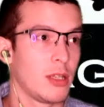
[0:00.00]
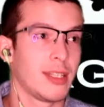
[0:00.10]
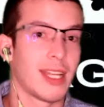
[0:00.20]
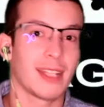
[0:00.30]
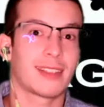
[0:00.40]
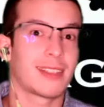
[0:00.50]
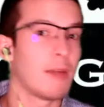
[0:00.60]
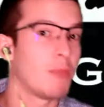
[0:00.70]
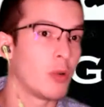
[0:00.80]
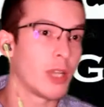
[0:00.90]
Not
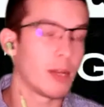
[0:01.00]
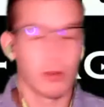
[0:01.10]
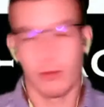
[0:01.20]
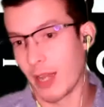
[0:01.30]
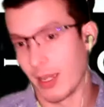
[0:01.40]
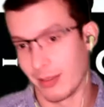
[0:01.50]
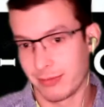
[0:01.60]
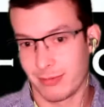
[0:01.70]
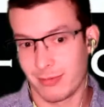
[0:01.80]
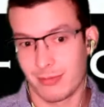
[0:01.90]
Sambo number 5.
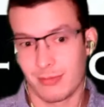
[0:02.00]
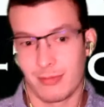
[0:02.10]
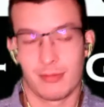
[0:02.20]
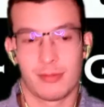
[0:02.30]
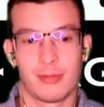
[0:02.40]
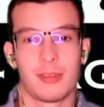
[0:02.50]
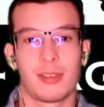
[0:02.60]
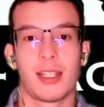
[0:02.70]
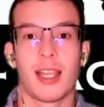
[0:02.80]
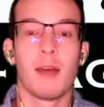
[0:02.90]

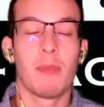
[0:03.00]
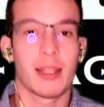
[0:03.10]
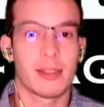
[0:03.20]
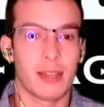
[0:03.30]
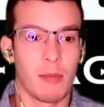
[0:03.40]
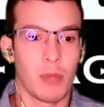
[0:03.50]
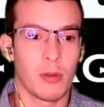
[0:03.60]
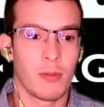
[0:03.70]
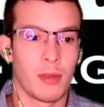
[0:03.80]
Combat Sambo.